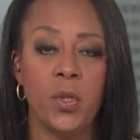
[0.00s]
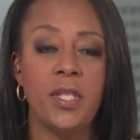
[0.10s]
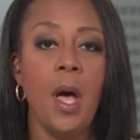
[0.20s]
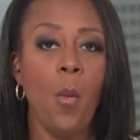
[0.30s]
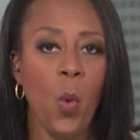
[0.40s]

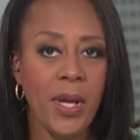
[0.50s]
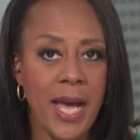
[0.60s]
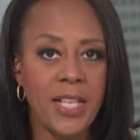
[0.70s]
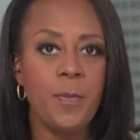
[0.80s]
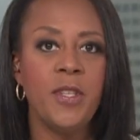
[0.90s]
Someone
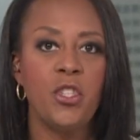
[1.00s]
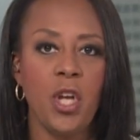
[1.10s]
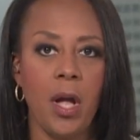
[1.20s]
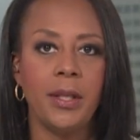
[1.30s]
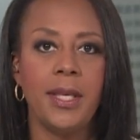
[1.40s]
has been
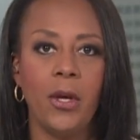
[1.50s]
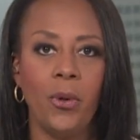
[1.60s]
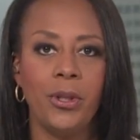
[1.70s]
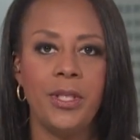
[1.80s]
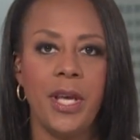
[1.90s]
shot and
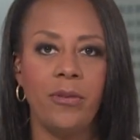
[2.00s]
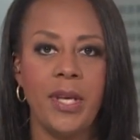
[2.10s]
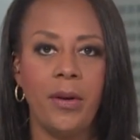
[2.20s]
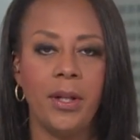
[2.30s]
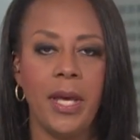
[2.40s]
killed in
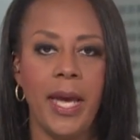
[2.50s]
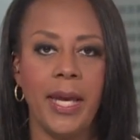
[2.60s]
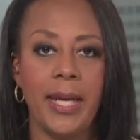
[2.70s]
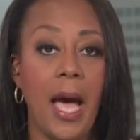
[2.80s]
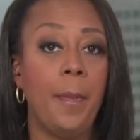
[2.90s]
downtown LA.
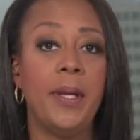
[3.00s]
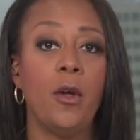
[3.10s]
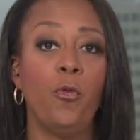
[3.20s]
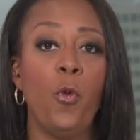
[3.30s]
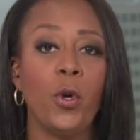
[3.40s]
It happened
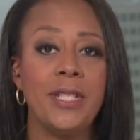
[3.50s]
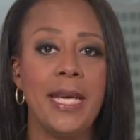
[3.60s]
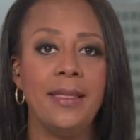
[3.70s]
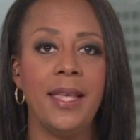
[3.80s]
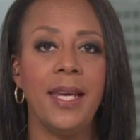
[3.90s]
at
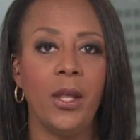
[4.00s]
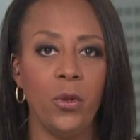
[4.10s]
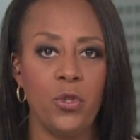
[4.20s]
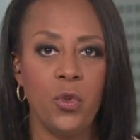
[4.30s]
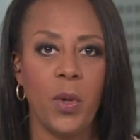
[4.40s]
14th and
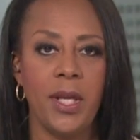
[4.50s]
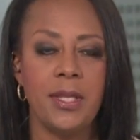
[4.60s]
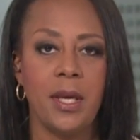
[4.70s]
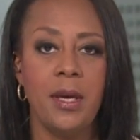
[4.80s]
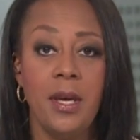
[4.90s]
Hill
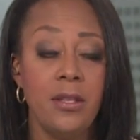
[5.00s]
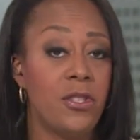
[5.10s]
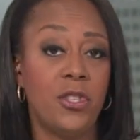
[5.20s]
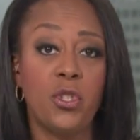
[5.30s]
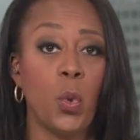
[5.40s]
Streets uh,
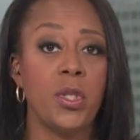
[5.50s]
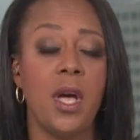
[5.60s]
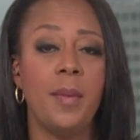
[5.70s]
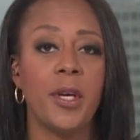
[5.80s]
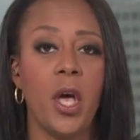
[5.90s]
just a short
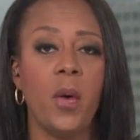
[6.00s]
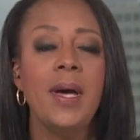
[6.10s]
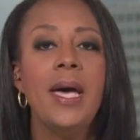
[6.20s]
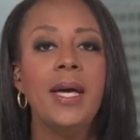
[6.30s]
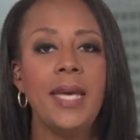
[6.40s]
time ago.
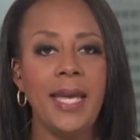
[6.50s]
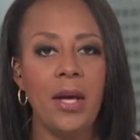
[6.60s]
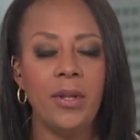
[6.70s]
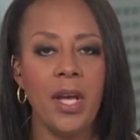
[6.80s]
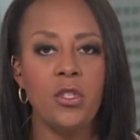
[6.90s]

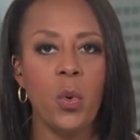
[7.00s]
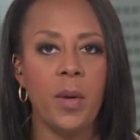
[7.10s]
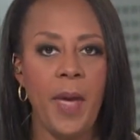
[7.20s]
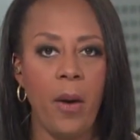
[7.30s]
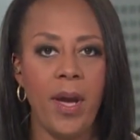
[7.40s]
KCAL9's Laurie
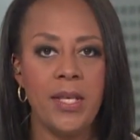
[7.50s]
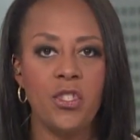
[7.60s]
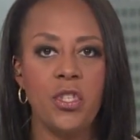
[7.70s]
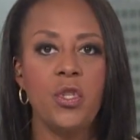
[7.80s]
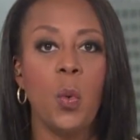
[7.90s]
Perez
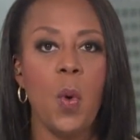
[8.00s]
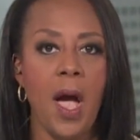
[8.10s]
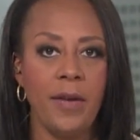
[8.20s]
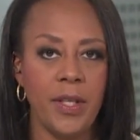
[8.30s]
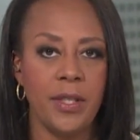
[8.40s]
just
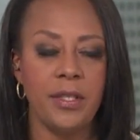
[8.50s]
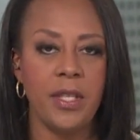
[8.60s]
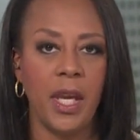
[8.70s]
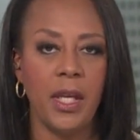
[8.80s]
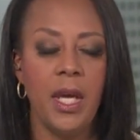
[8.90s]
arrived at the
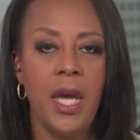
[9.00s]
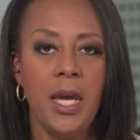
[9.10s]
scene.